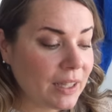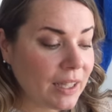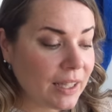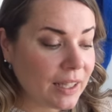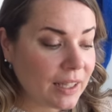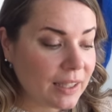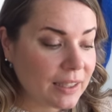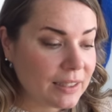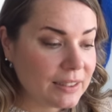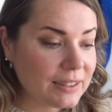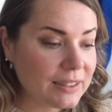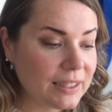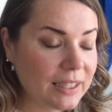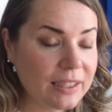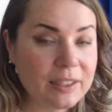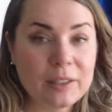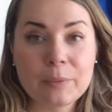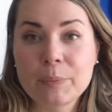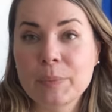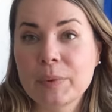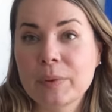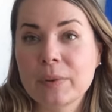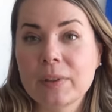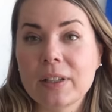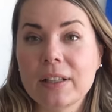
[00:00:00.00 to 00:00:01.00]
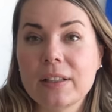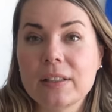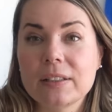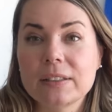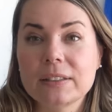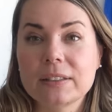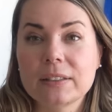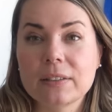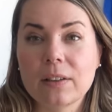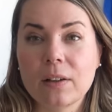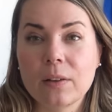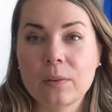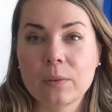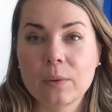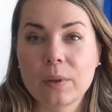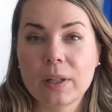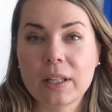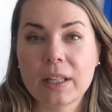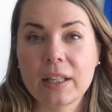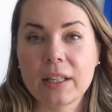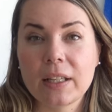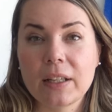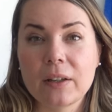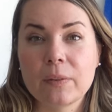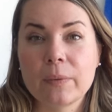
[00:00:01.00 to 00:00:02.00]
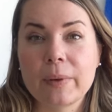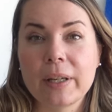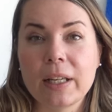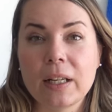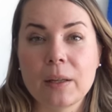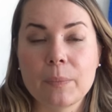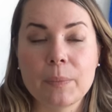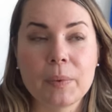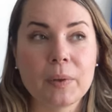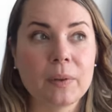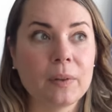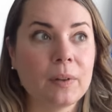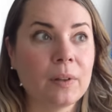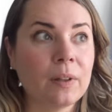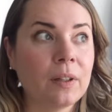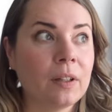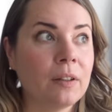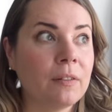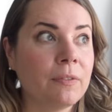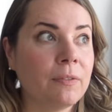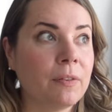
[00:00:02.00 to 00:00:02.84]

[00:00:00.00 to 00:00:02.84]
like I said, the book is only available